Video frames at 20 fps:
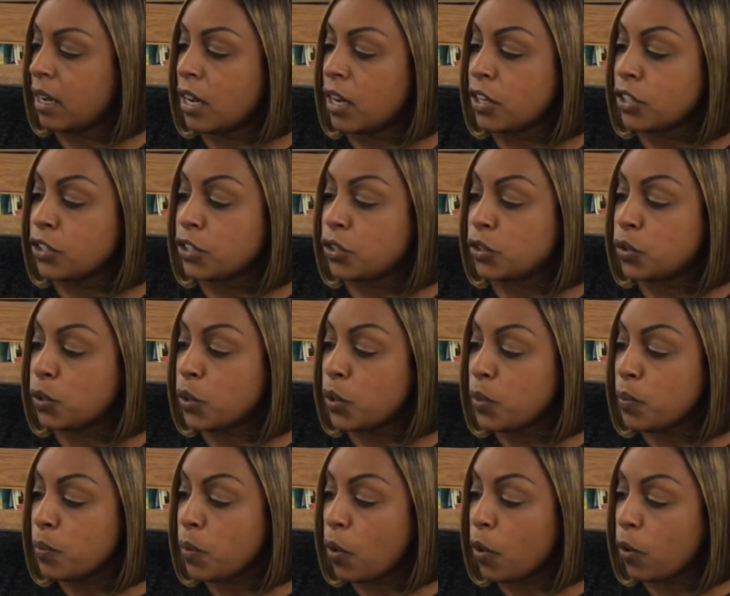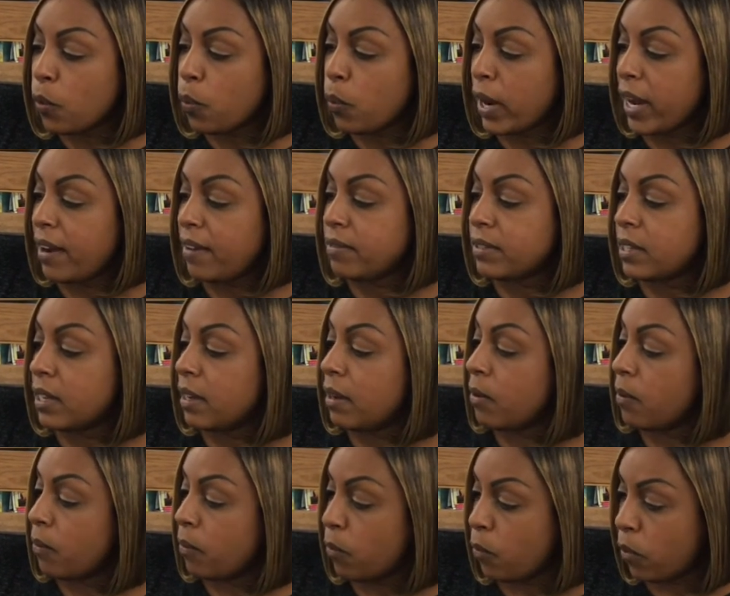Soon more waves
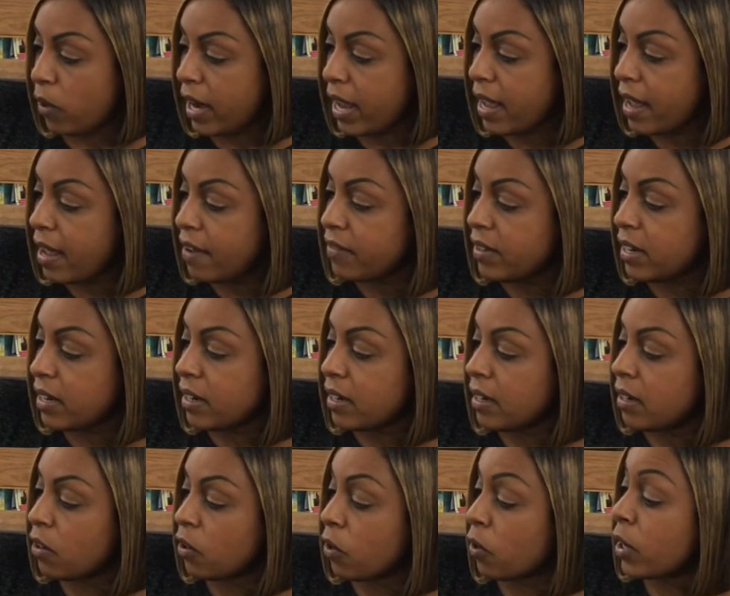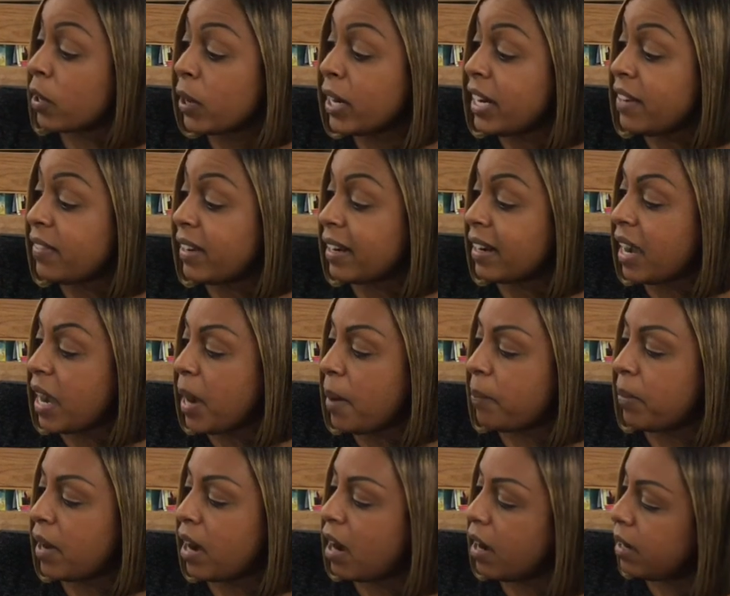were heaving
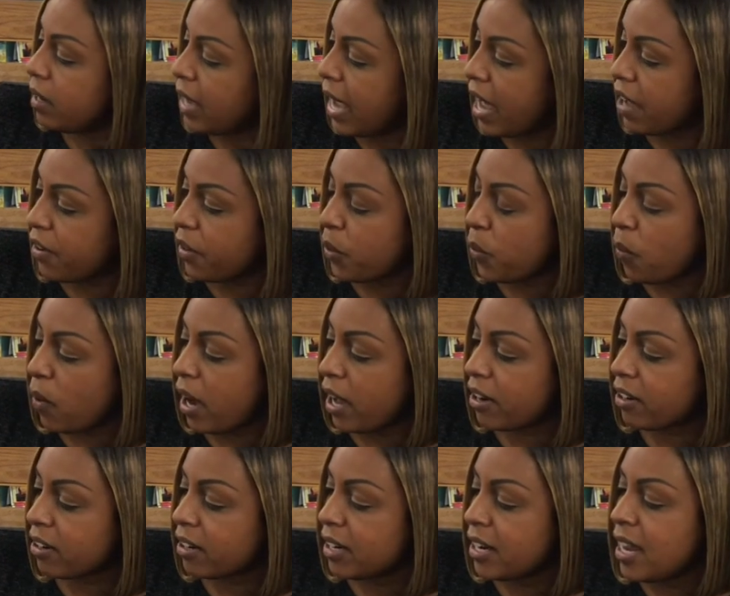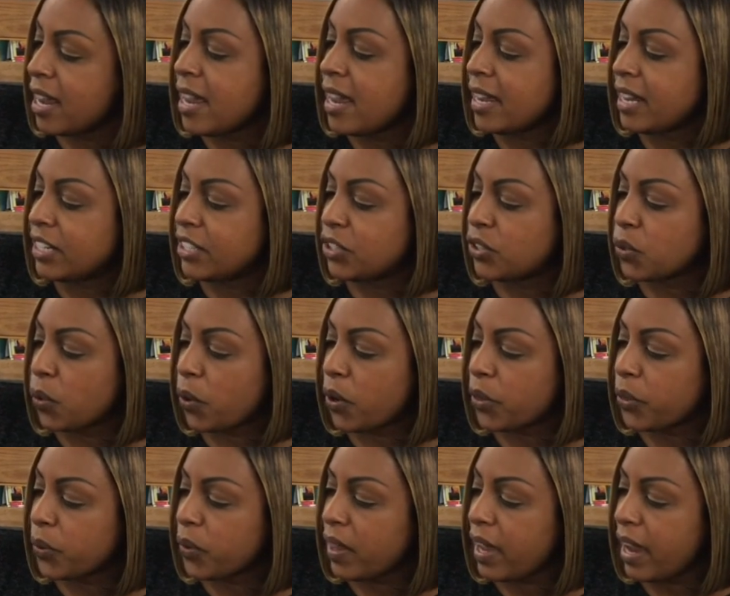up out of the water. It
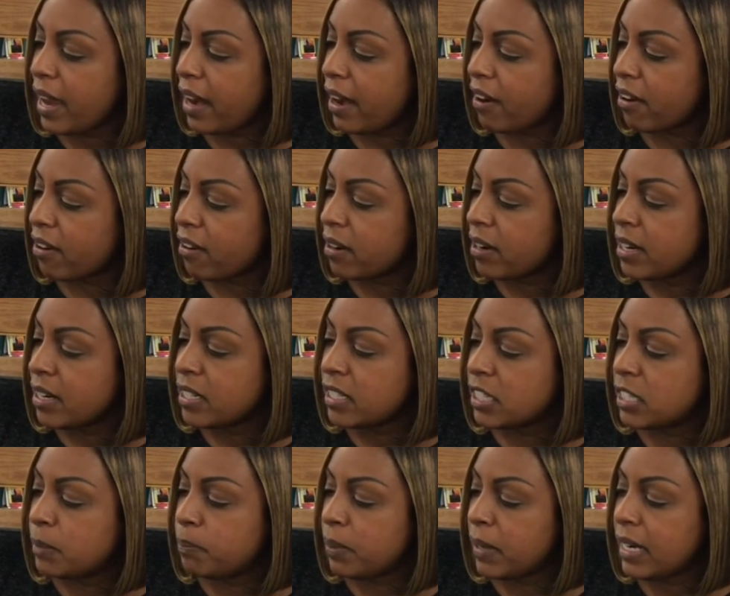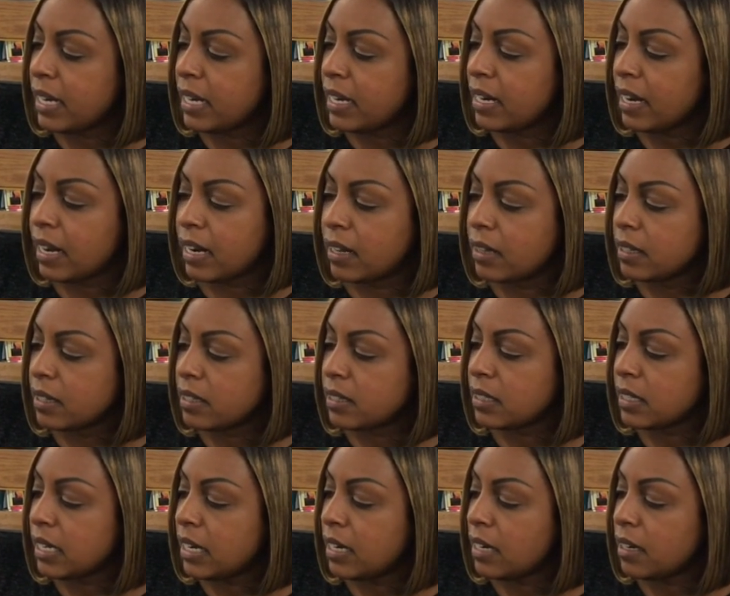soared through the air, spinning and
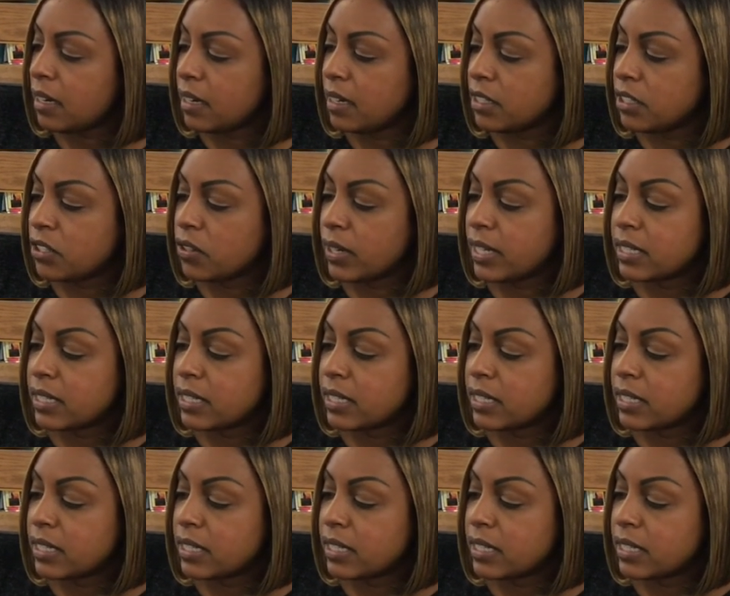glistening until it